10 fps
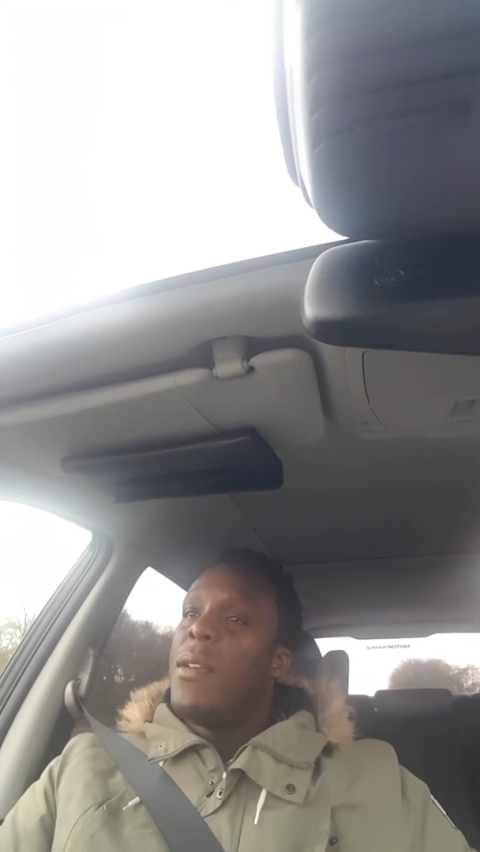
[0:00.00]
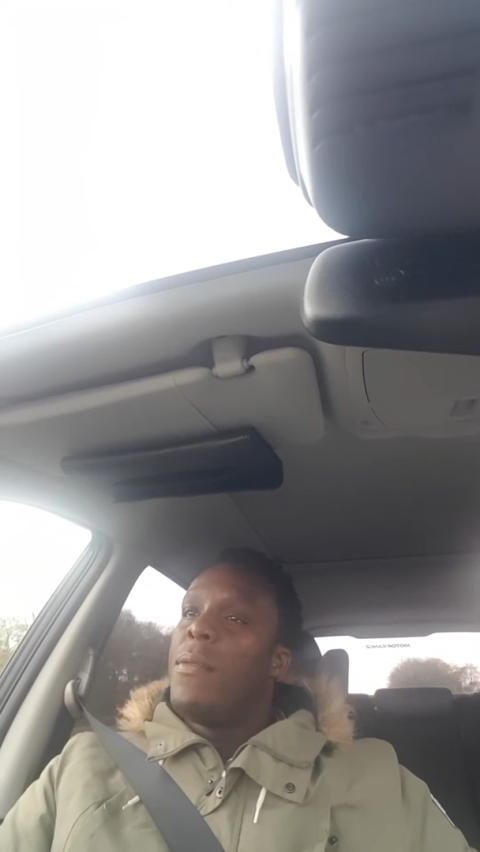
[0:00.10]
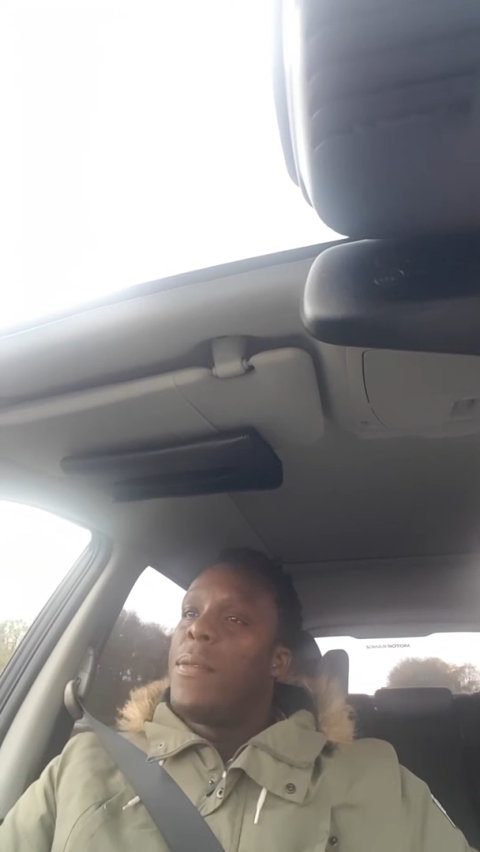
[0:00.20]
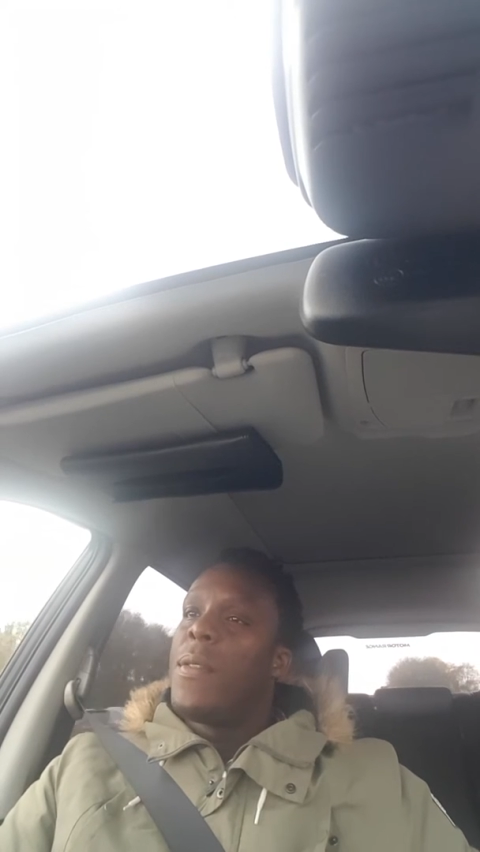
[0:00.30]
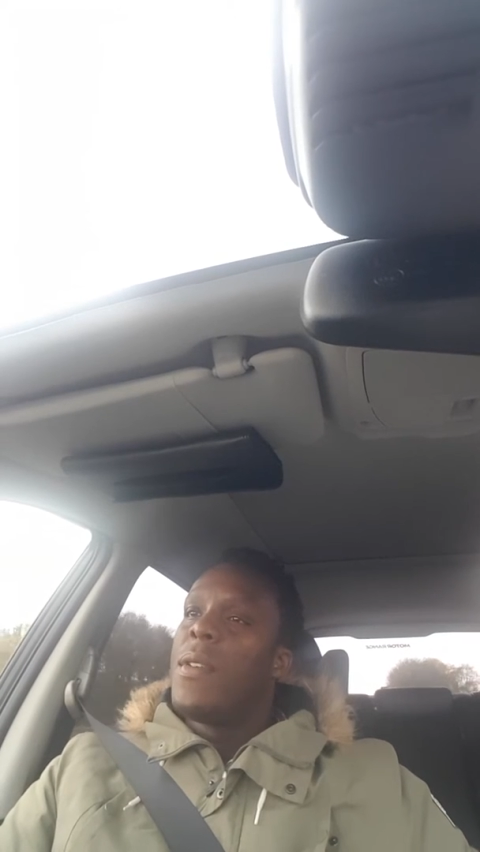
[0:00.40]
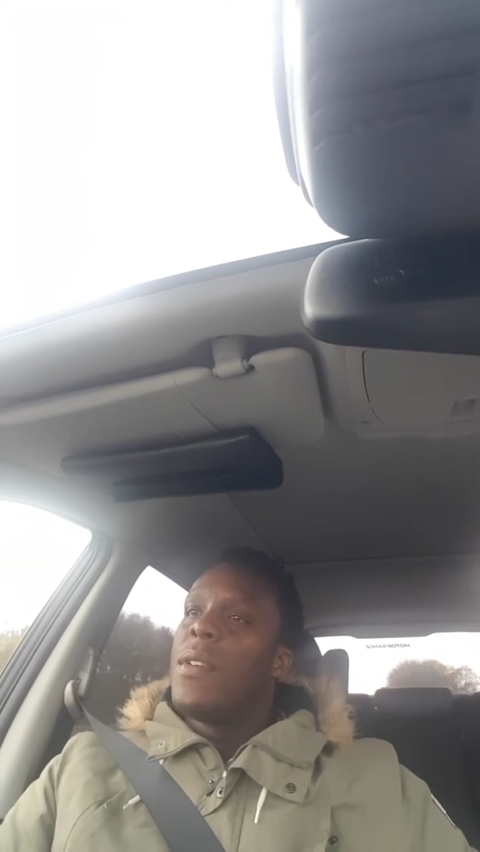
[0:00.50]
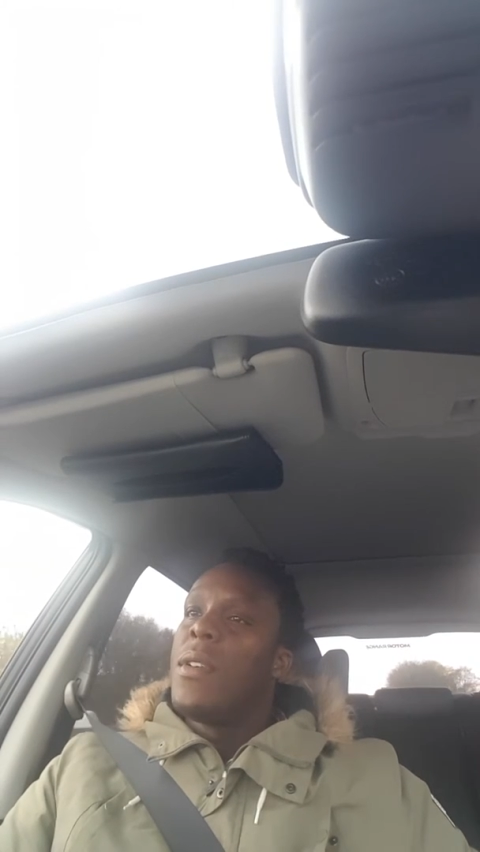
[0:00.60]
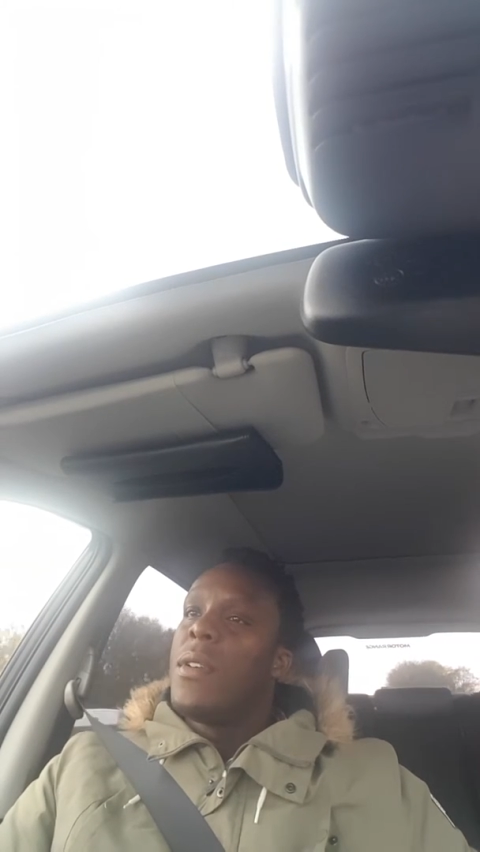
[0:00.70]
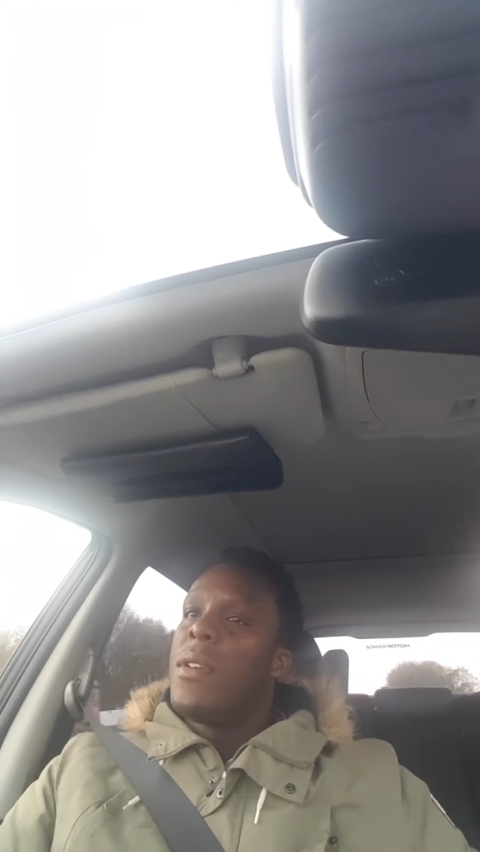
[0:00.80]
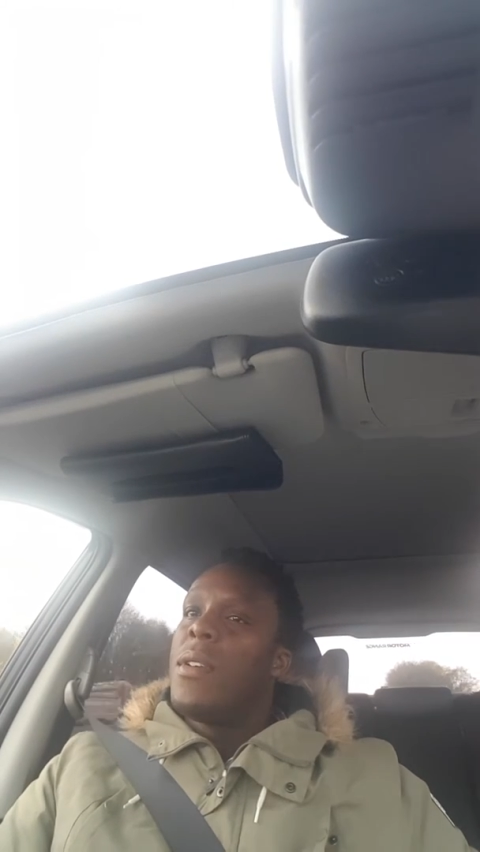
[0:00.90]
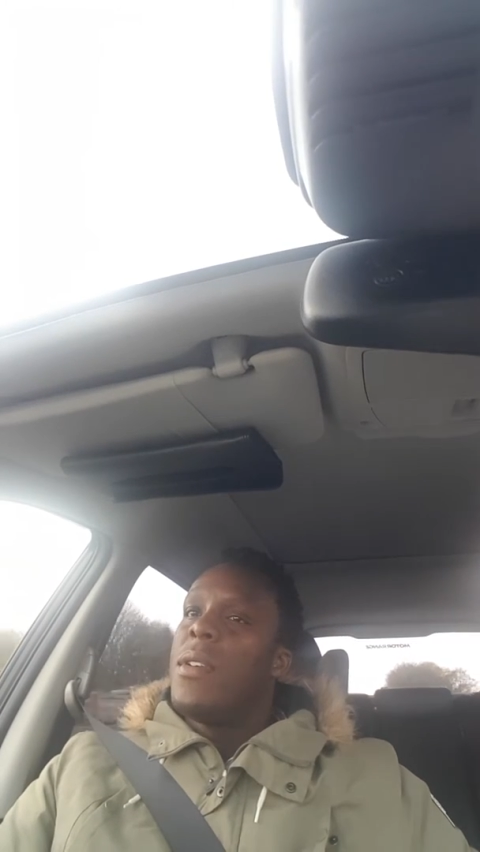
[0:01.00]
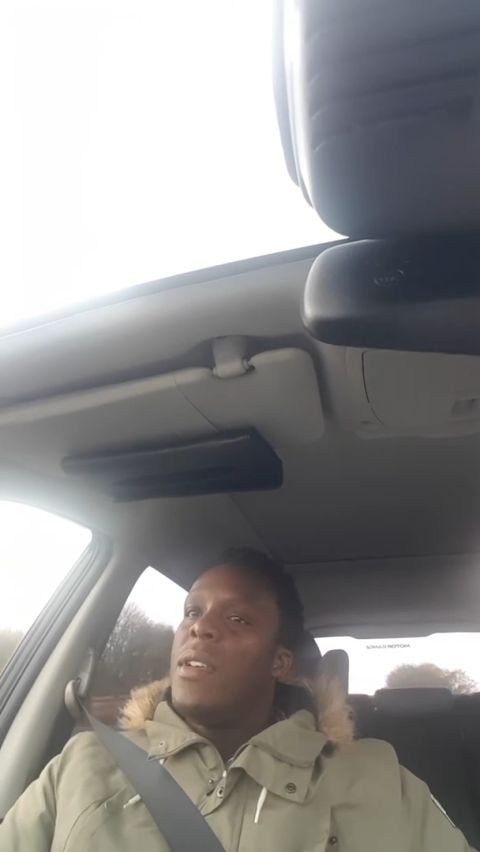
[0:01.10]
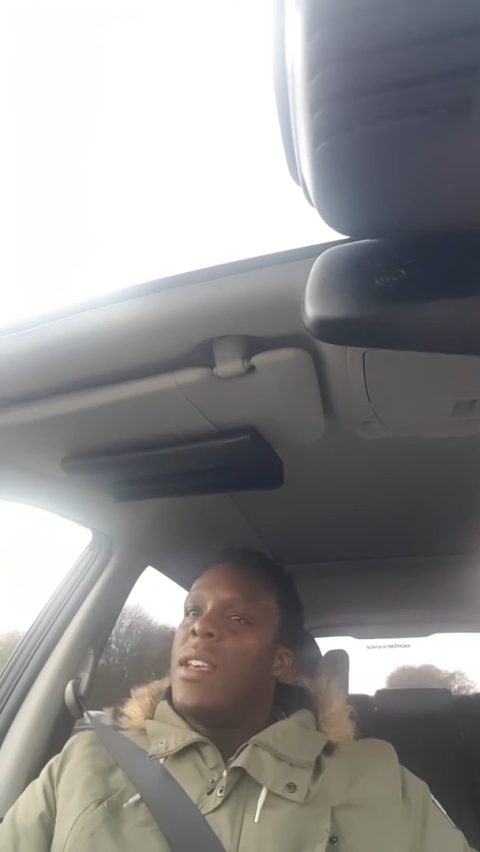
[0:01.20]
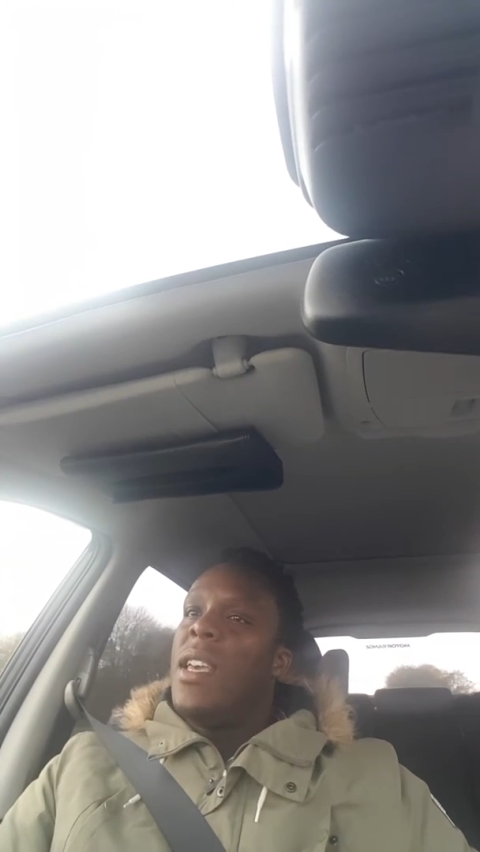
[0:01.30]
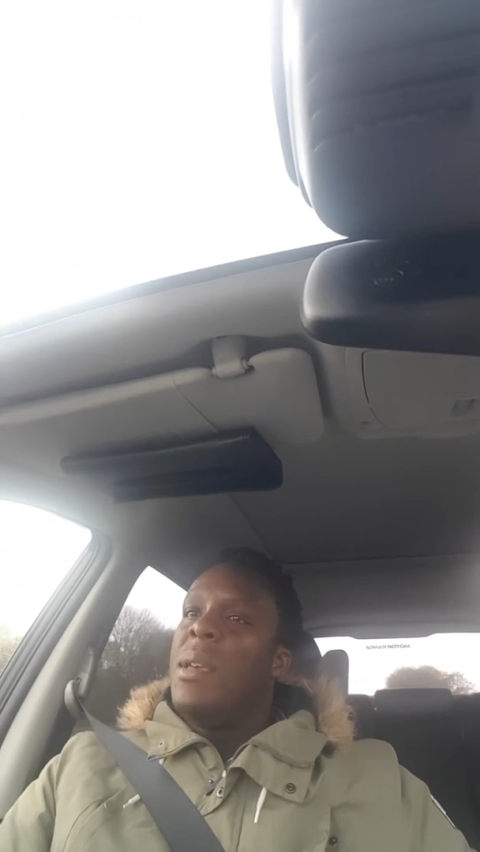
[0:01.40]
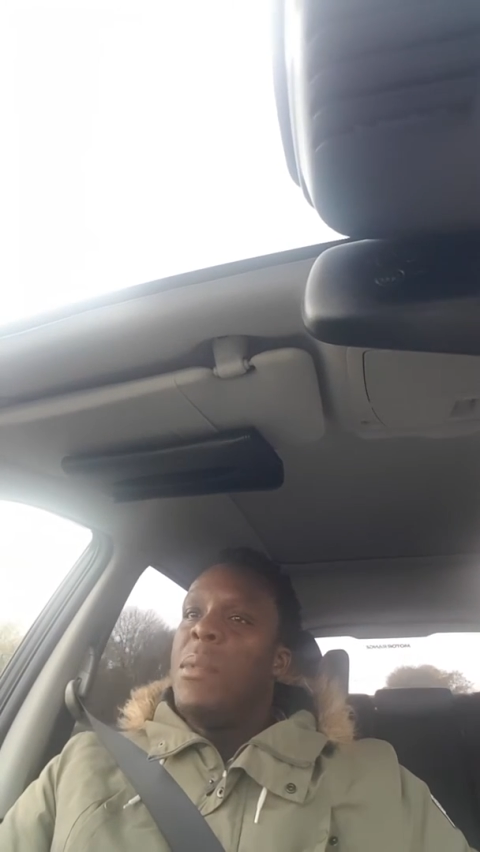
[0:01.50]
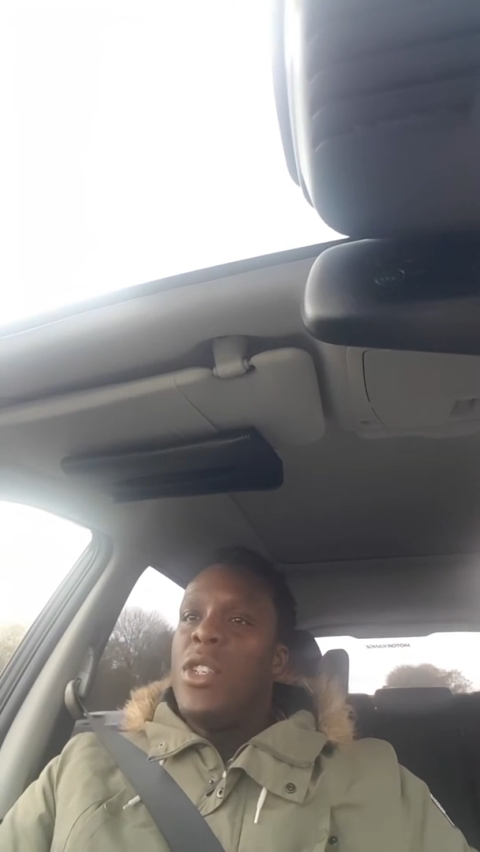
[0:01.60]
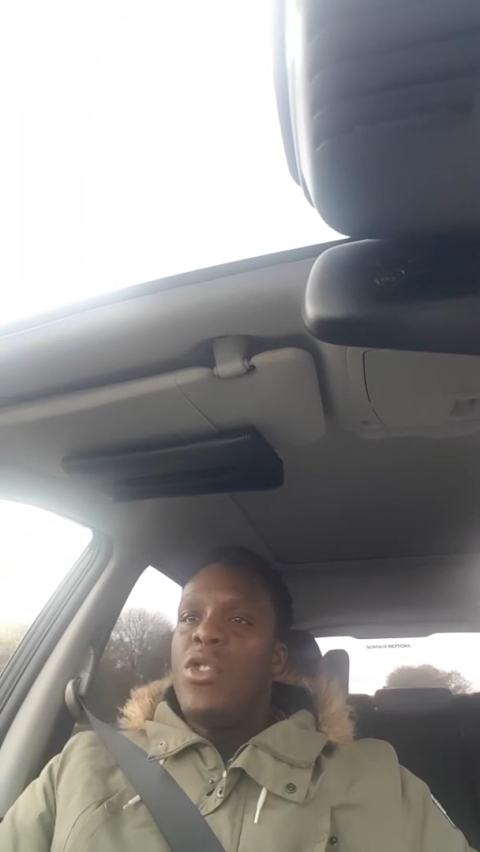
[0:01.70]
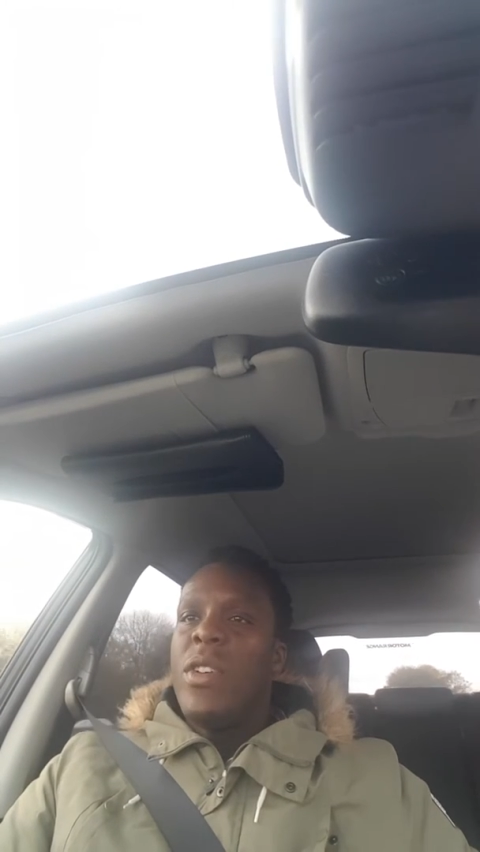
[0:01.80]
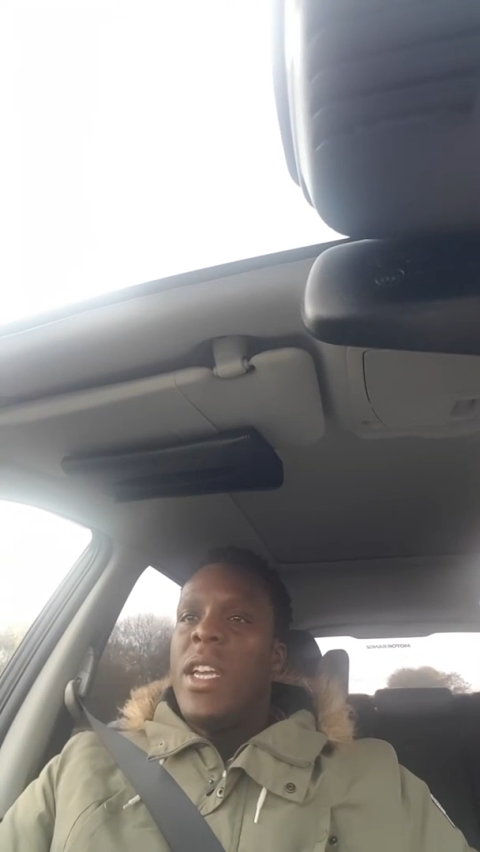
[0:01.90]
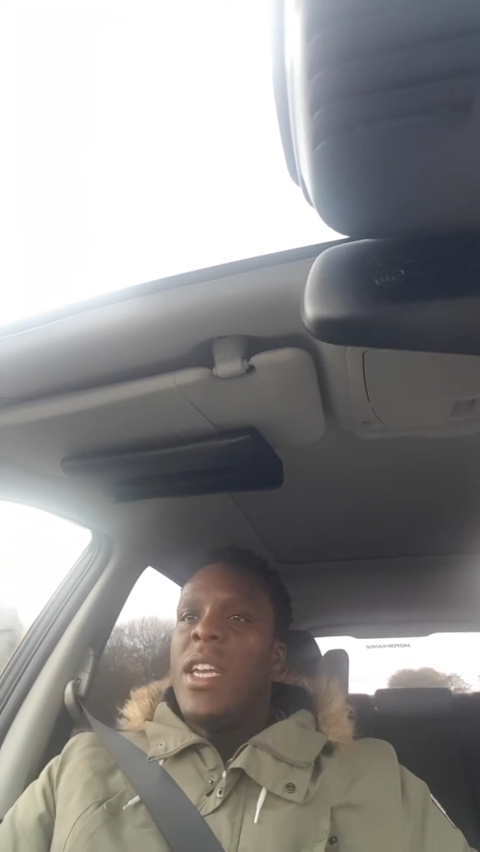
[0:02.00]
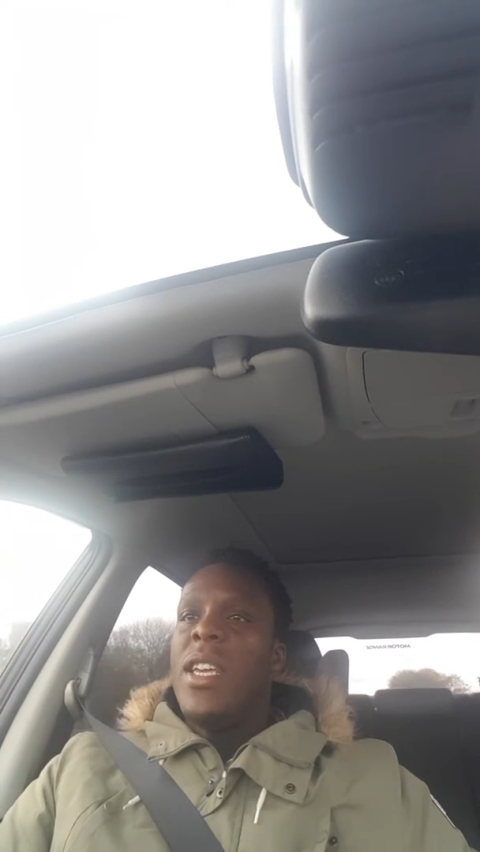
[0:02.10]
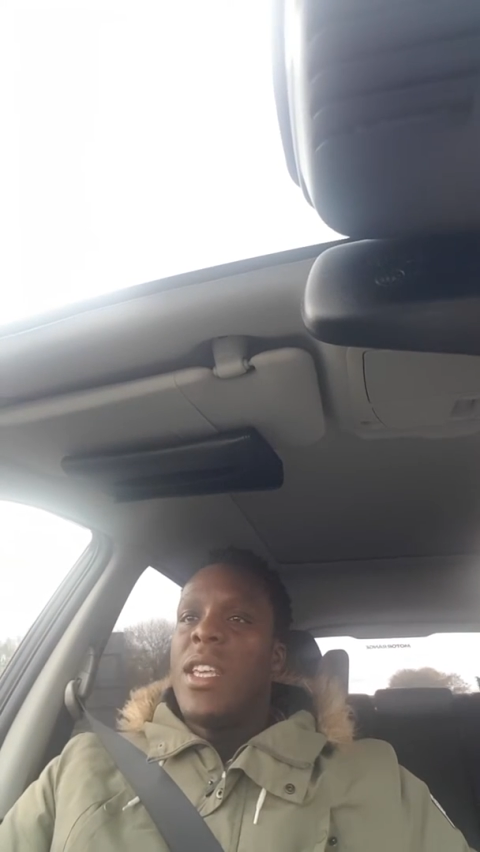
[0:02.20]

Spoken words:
of imagery,